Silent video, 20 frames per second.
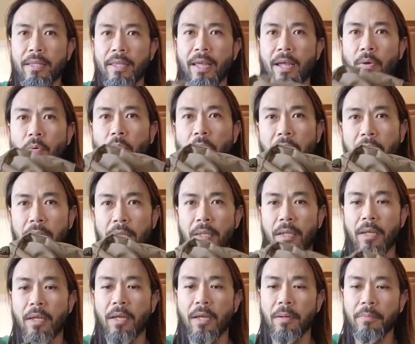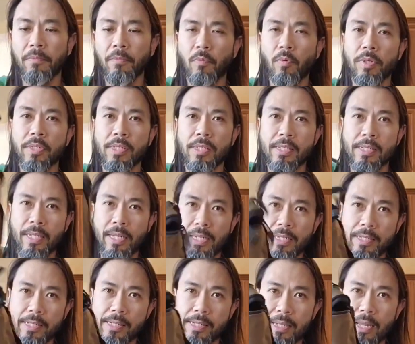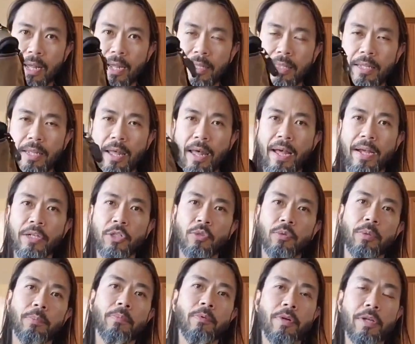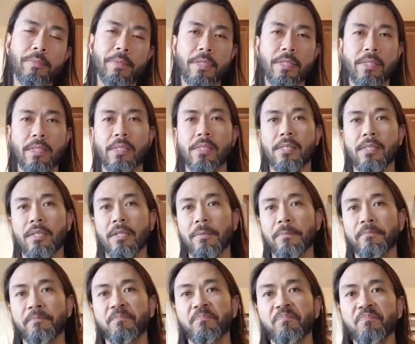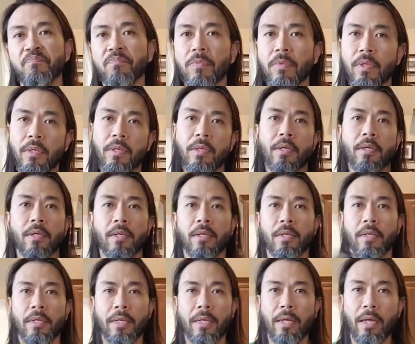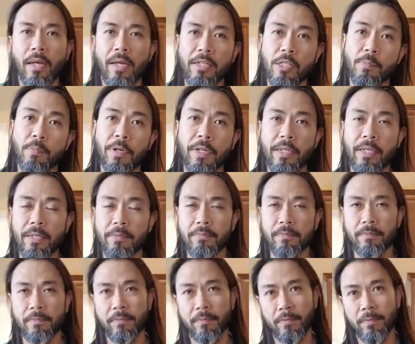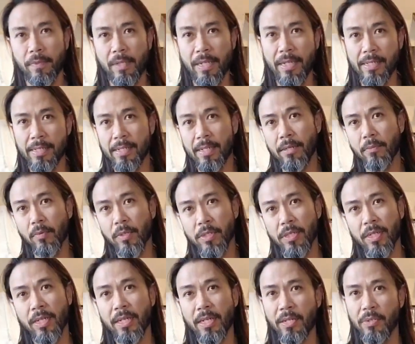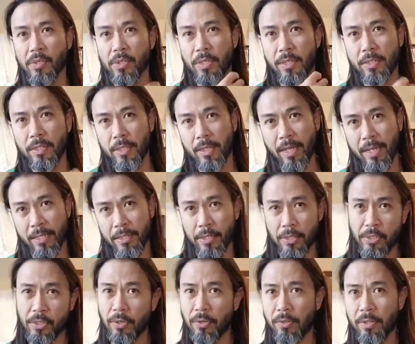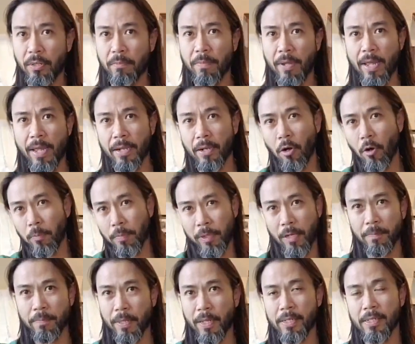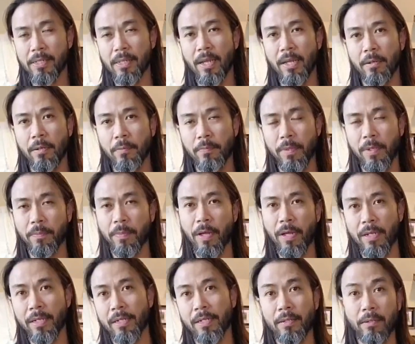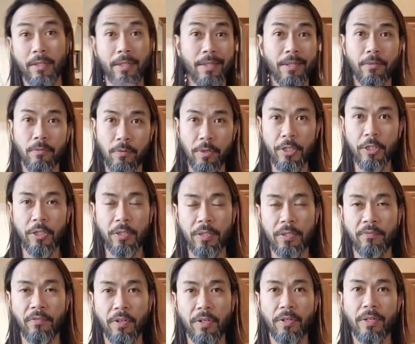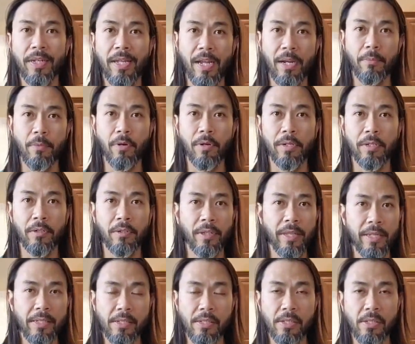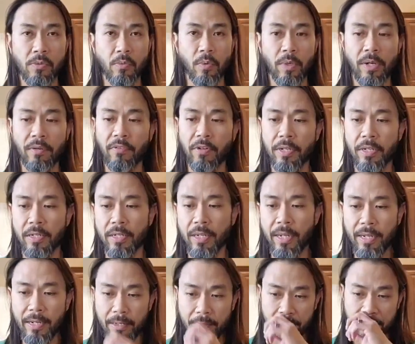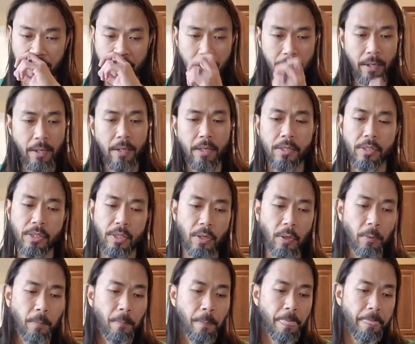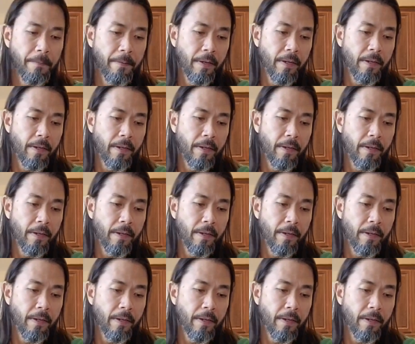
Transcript: And that way, once it's inside the actual Prima system, it's pretty easy once you get used to it to kind of just turn the bag, open up that side opening pocket, and reach in for your camera and your lenses and whatever you need. So